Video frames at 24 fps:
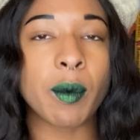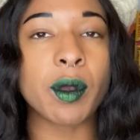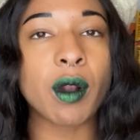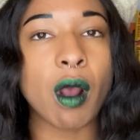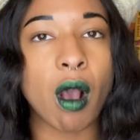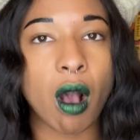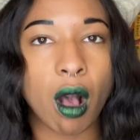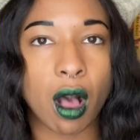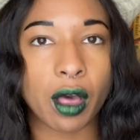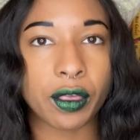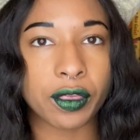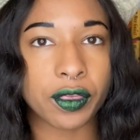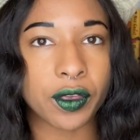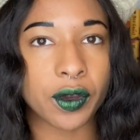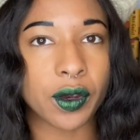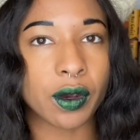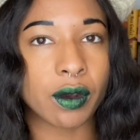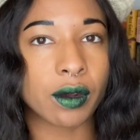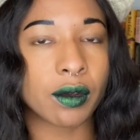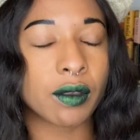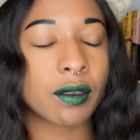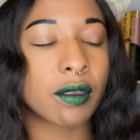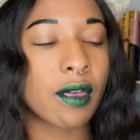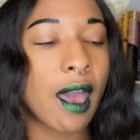an
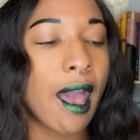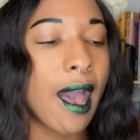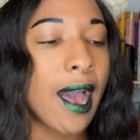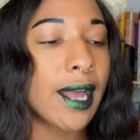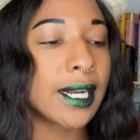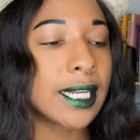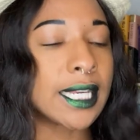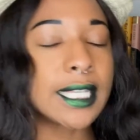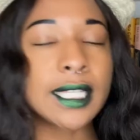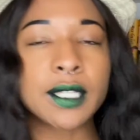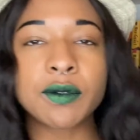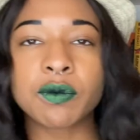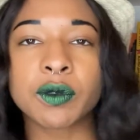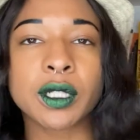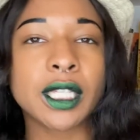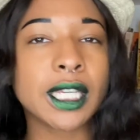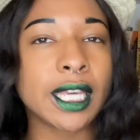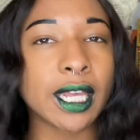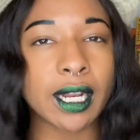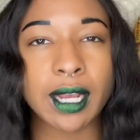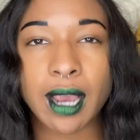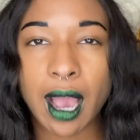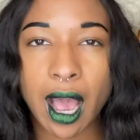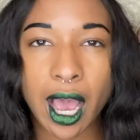author that isn't really
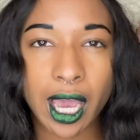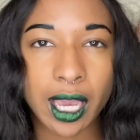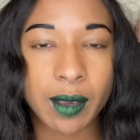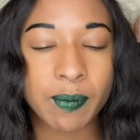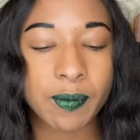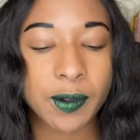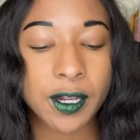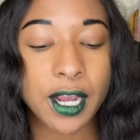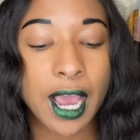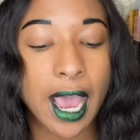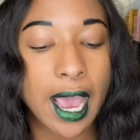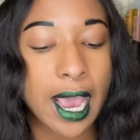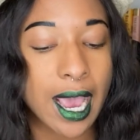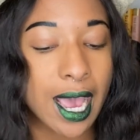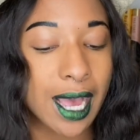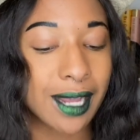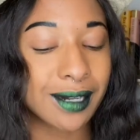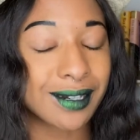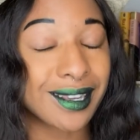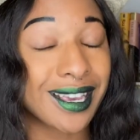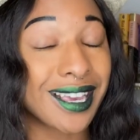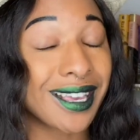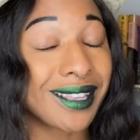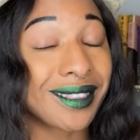getting hyped,
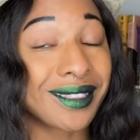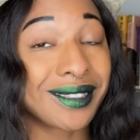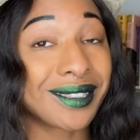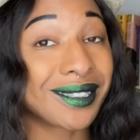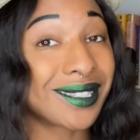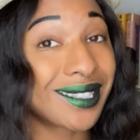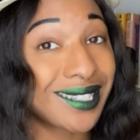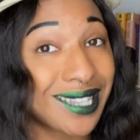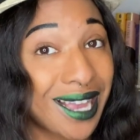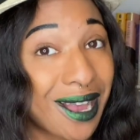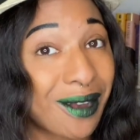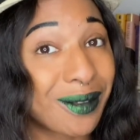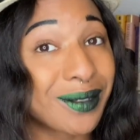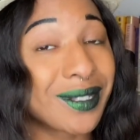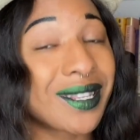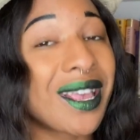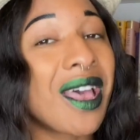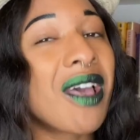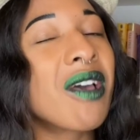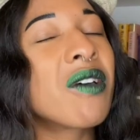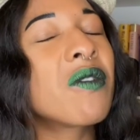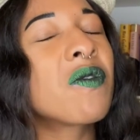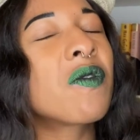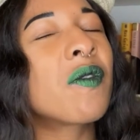and it sounds
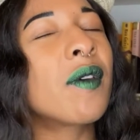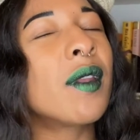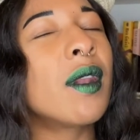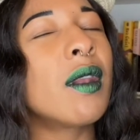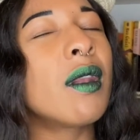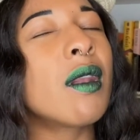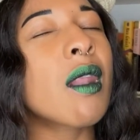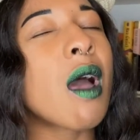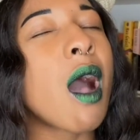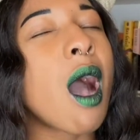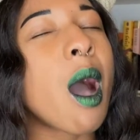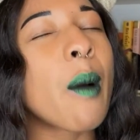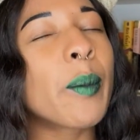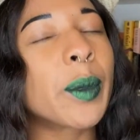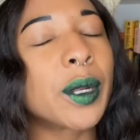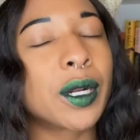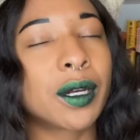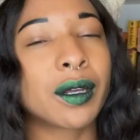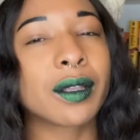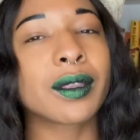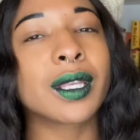phenomenal.